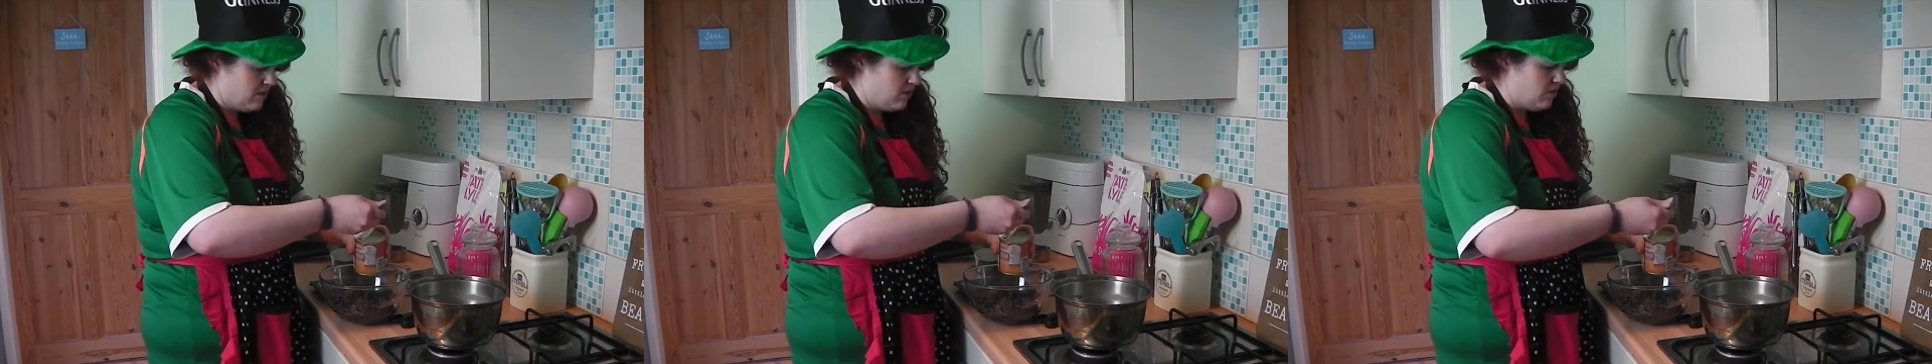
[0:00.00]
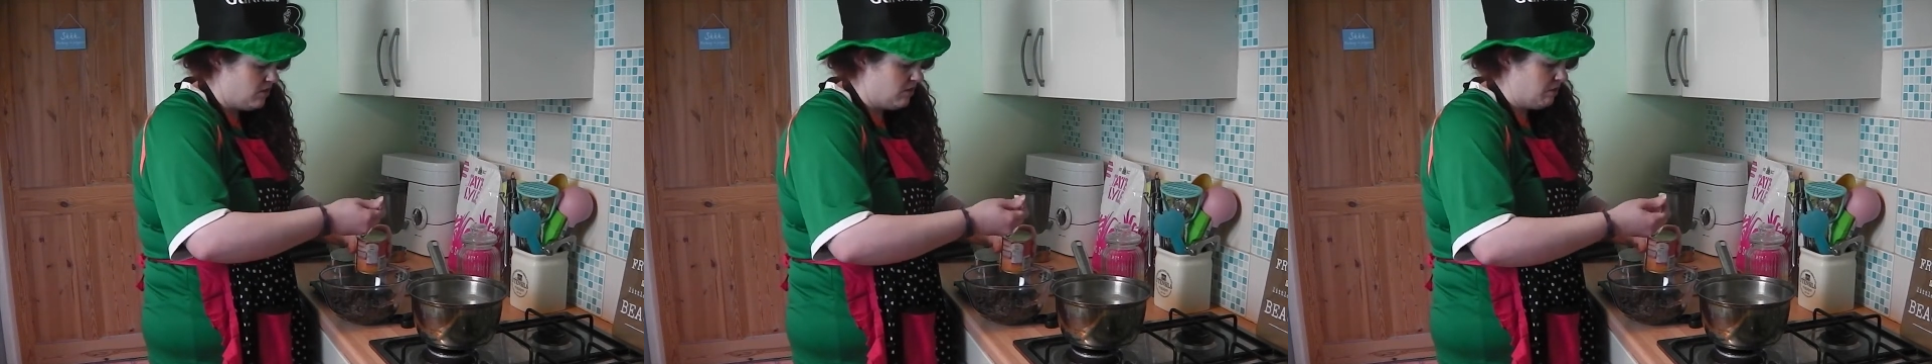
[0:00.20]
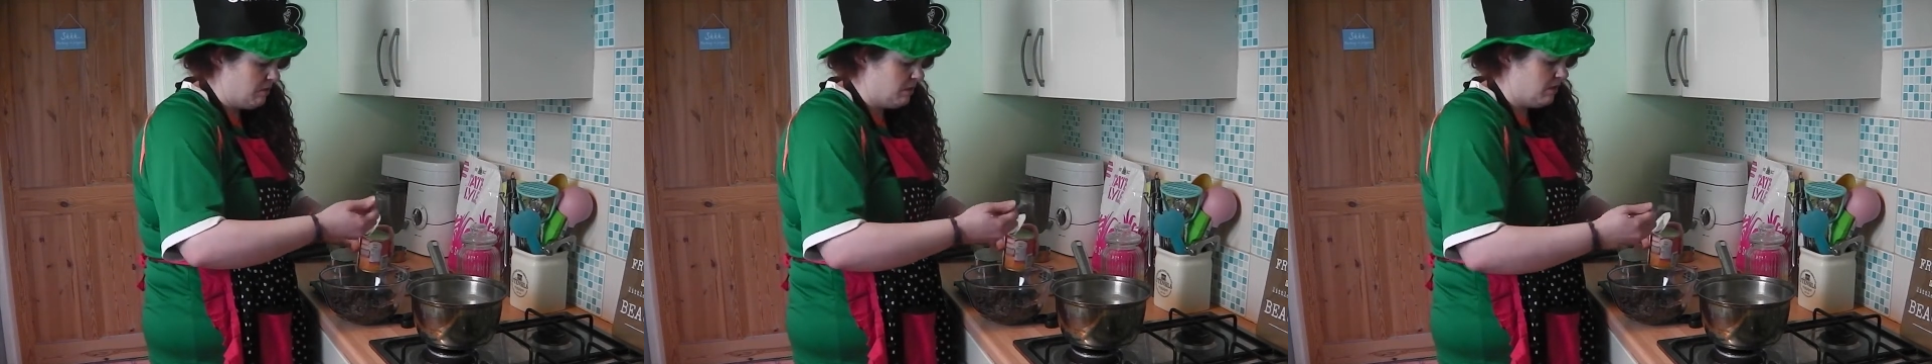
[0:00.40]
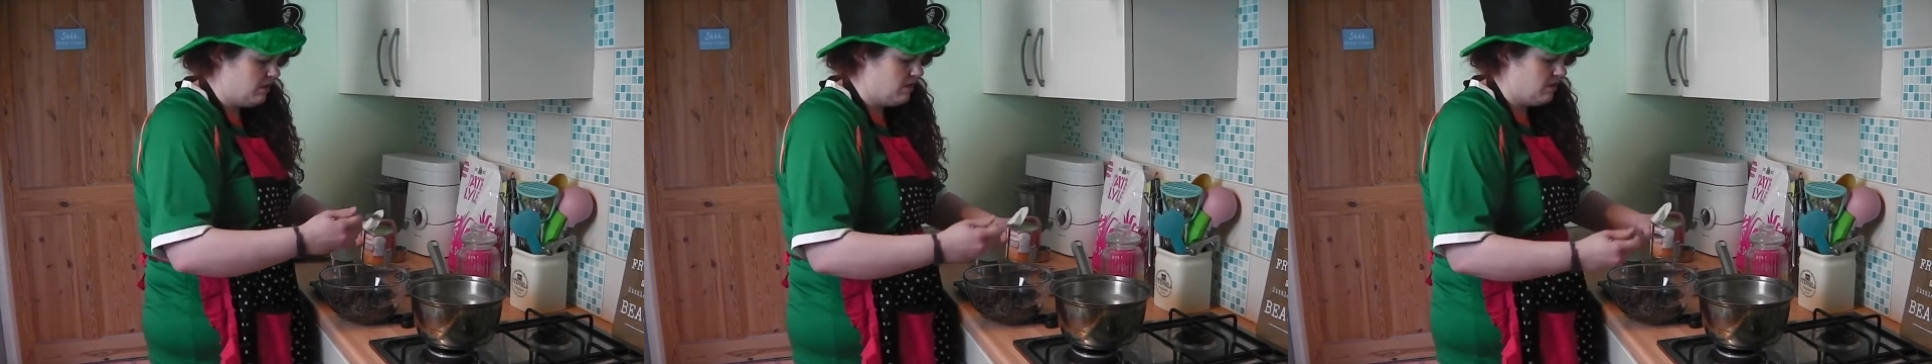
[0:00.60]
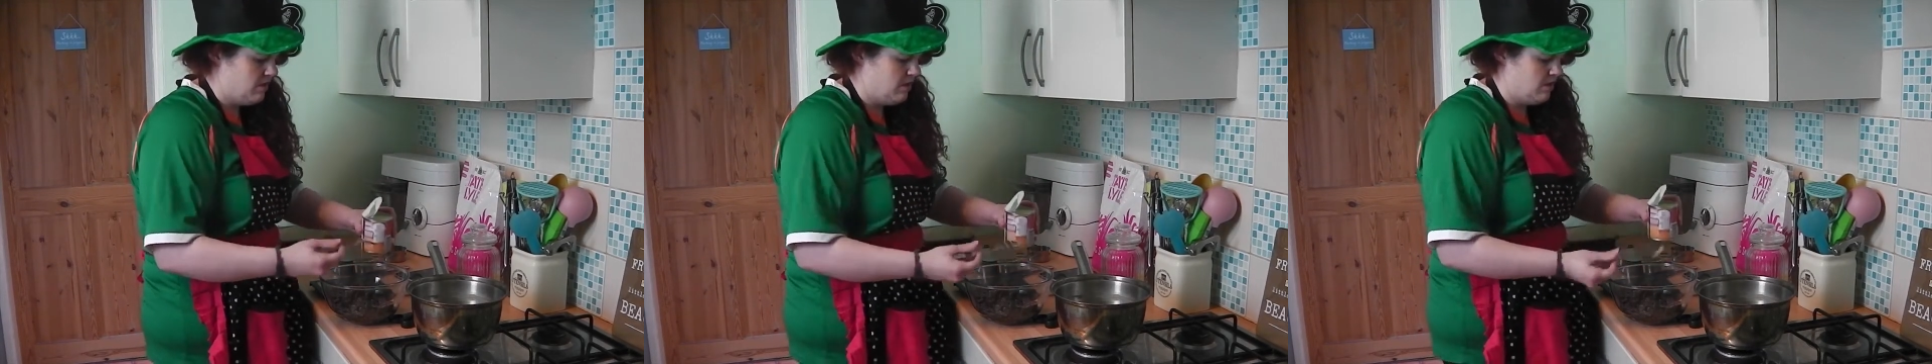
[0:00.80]
cup
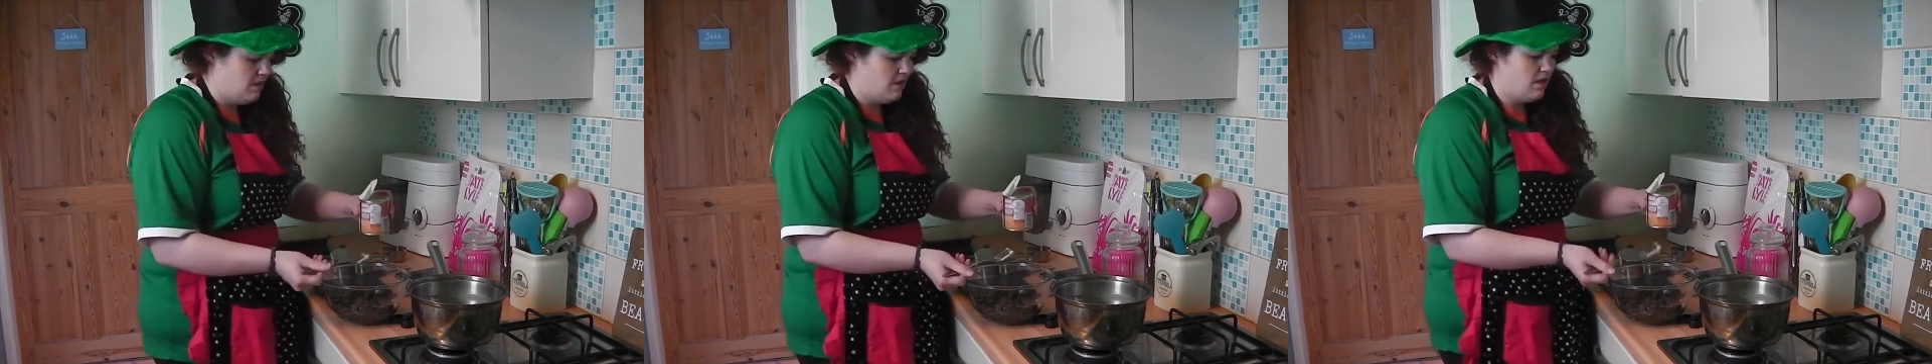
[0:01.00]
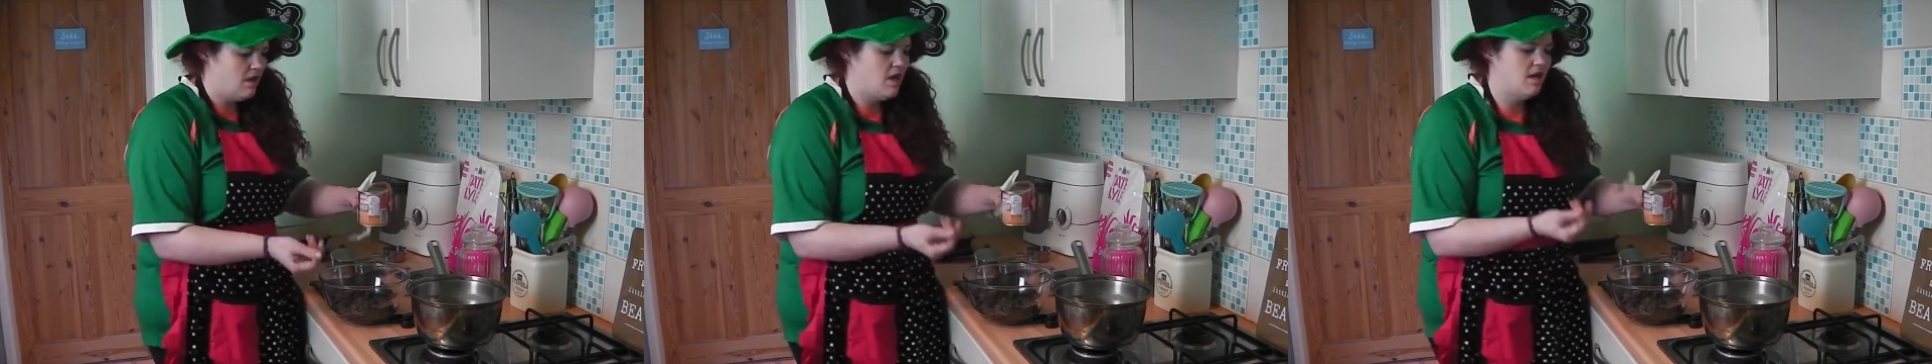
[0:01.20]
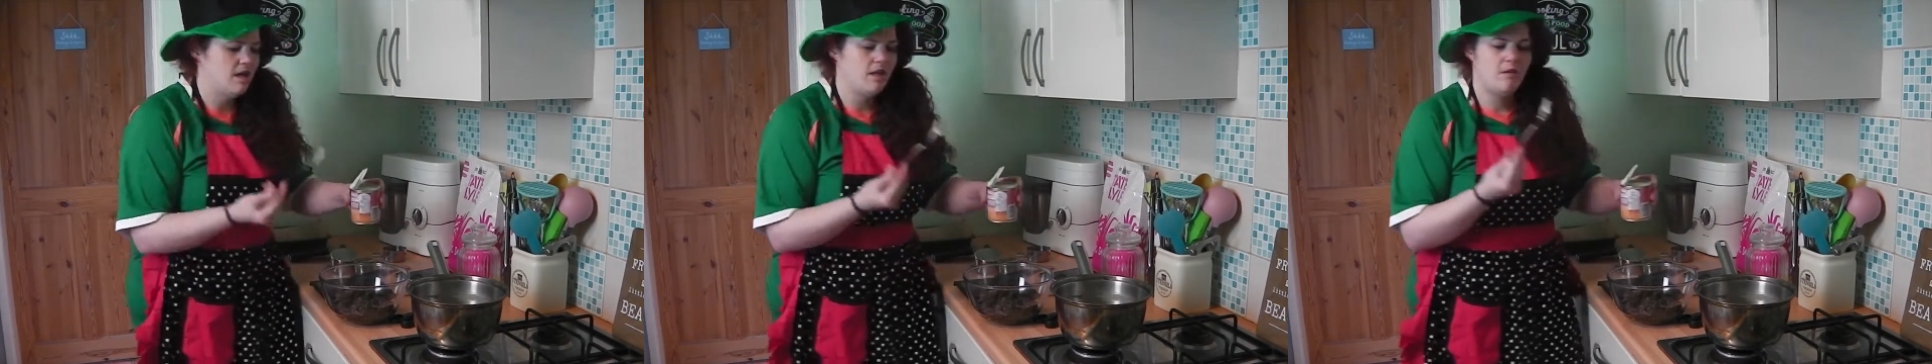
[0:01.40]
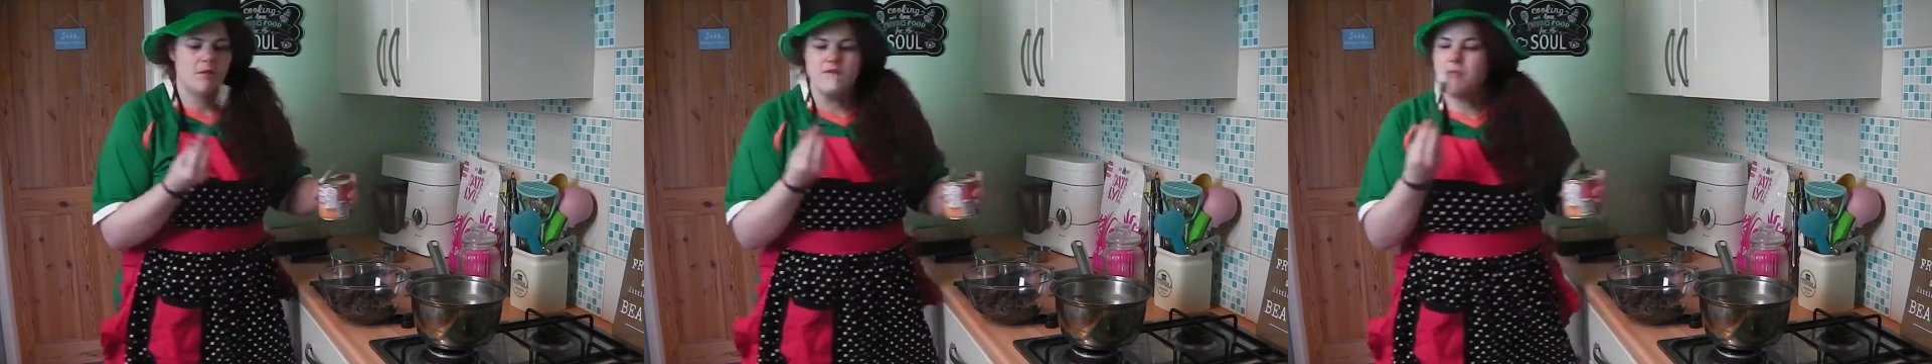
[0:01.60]
and a little bit